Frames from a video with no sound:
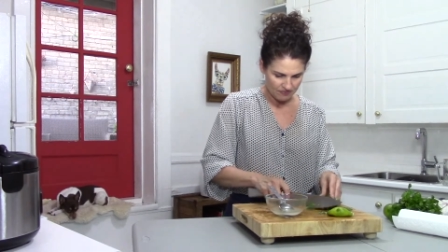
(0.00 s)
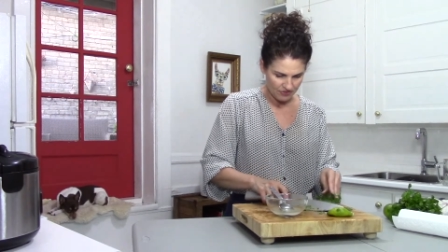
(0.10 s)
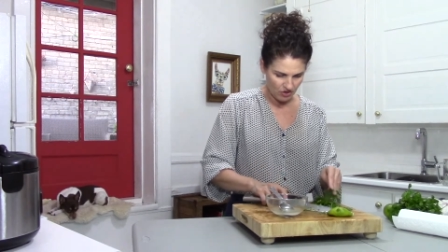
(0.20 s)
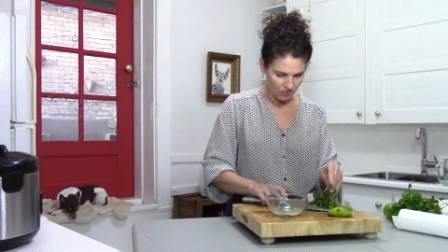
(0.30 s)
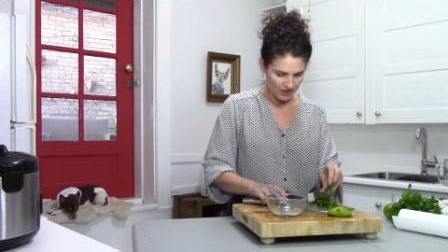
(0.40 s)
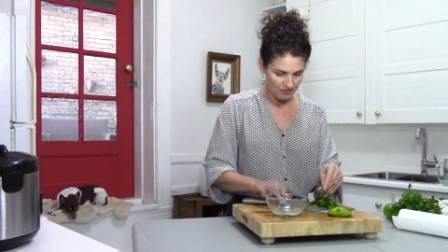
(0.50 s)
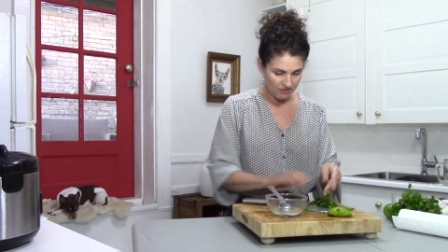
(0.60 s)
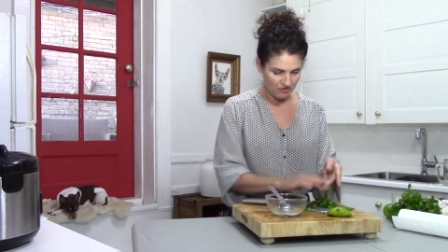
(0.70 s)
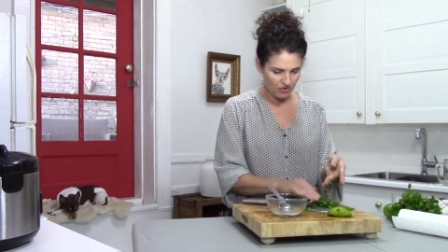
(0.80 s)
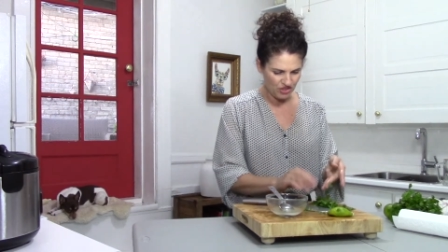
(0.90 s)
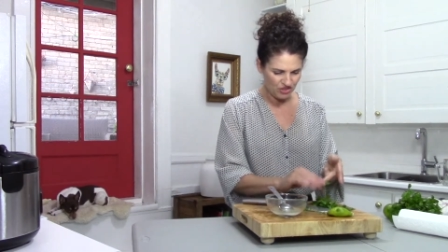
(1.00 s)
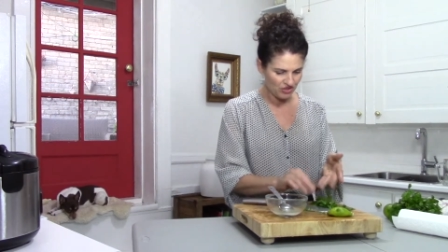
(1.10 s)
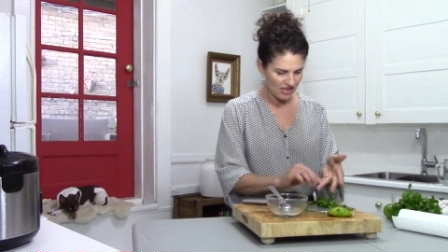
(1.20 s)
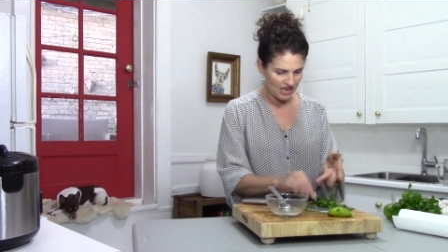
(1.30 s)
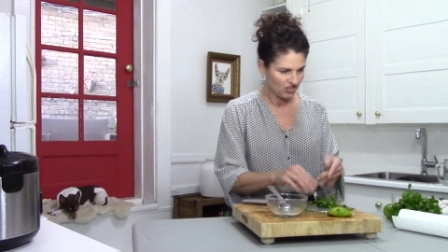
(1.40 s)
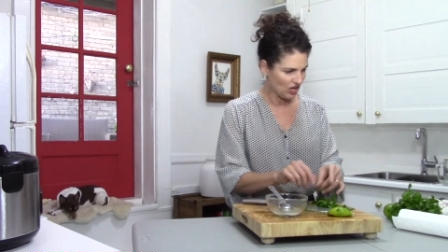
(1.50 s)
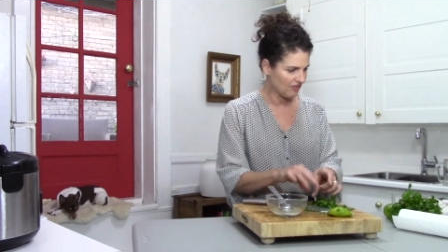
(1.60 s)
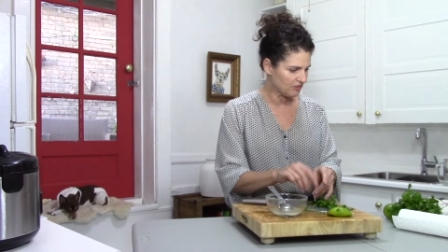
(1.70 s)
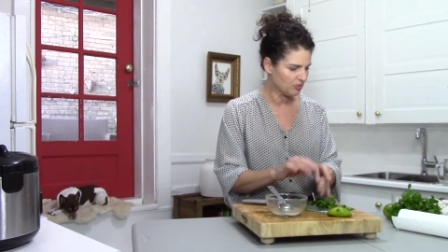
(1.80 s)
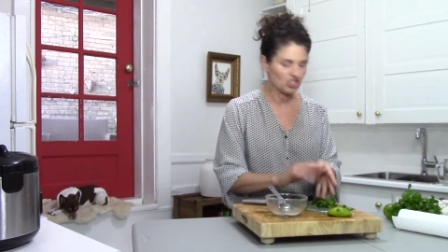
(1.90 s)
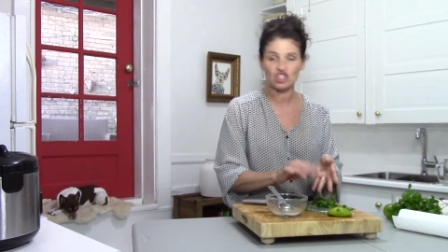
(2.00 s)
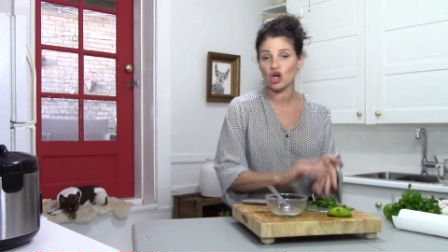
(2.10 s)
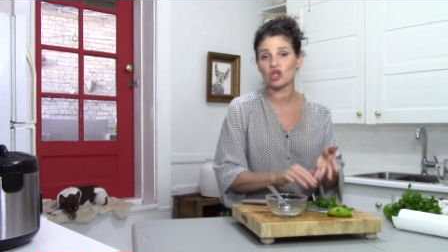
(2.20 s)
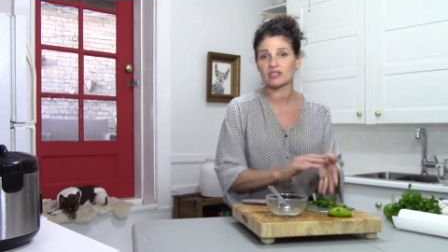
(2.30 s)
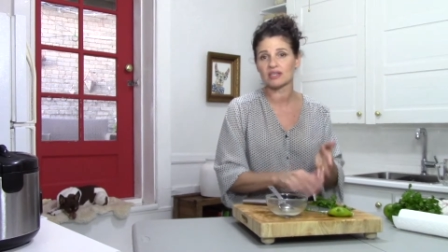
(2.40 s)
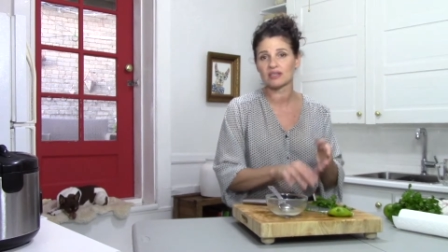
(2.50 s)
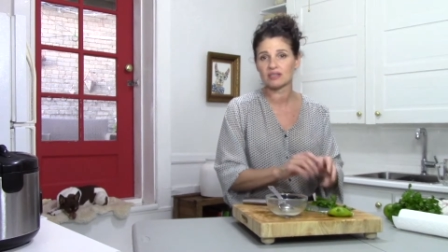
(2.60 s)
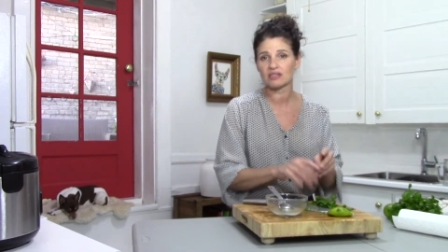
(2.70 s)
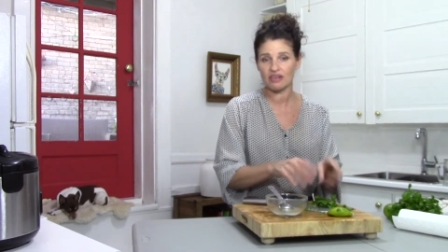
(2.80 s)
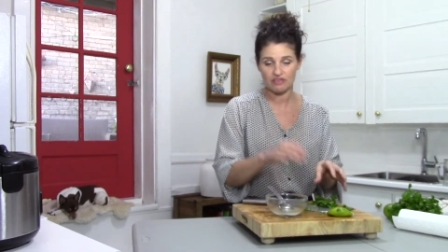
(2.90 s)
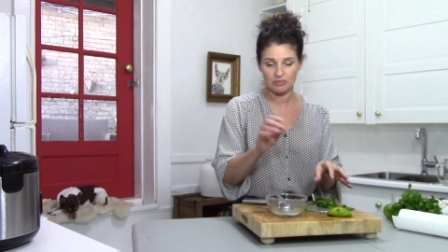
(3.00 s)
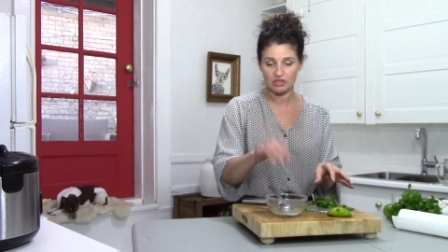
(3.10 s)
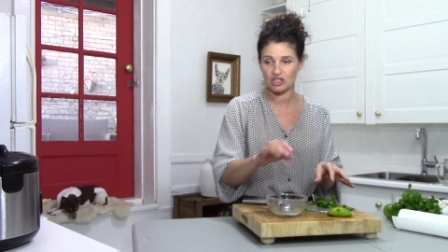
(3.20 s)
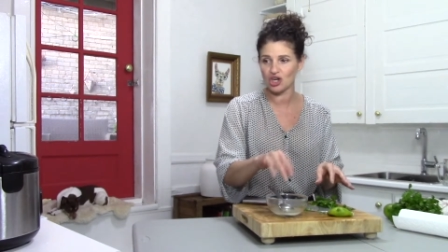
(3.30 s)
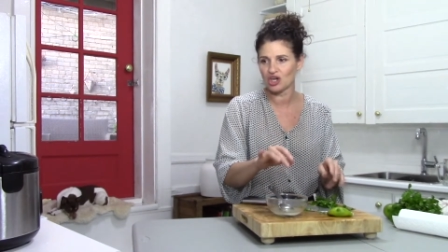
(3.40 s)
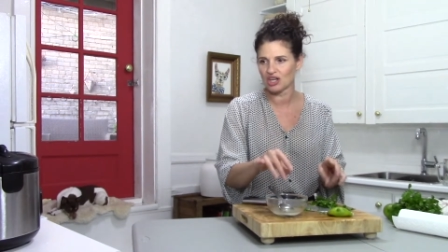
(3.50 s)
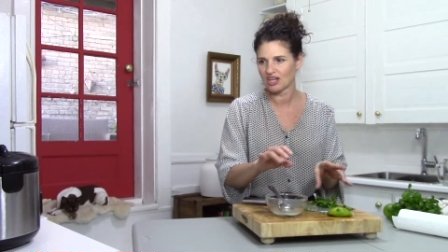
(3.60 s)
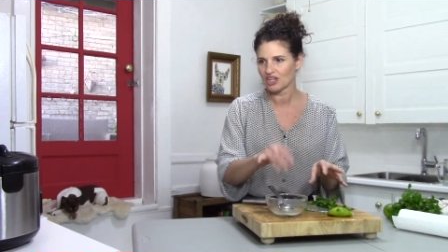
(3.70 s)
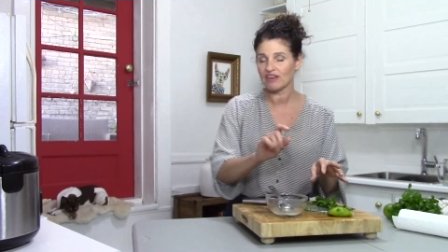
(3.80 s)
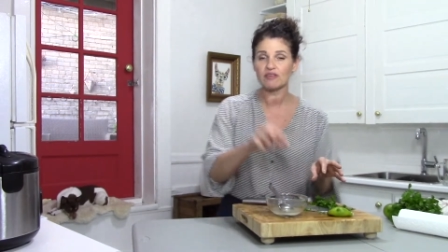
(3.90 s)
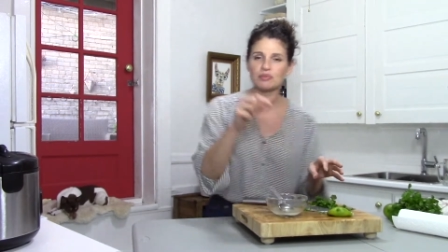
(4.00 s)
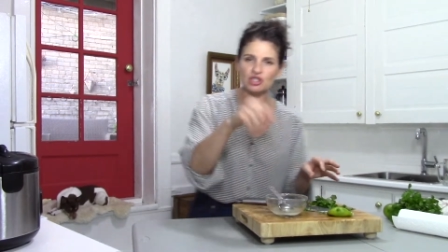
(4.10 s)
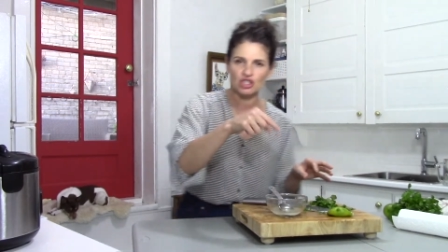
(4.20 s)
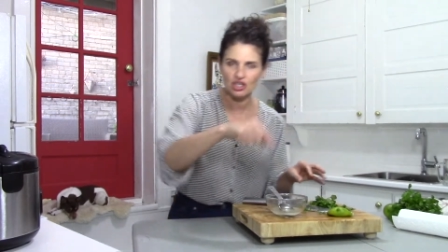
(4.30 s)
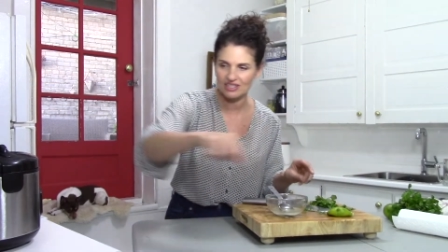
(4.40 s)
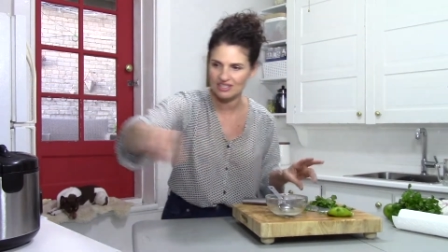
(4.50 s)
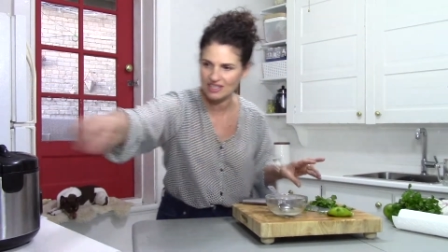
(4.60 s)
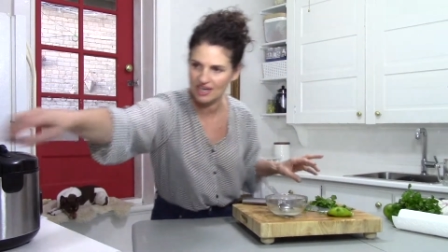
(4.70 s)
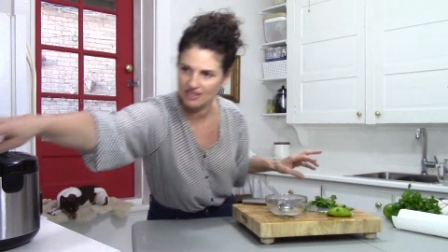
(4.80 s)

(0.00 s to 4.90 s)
Oh wait, before you do that, you have to put salt. You have to put salt inside.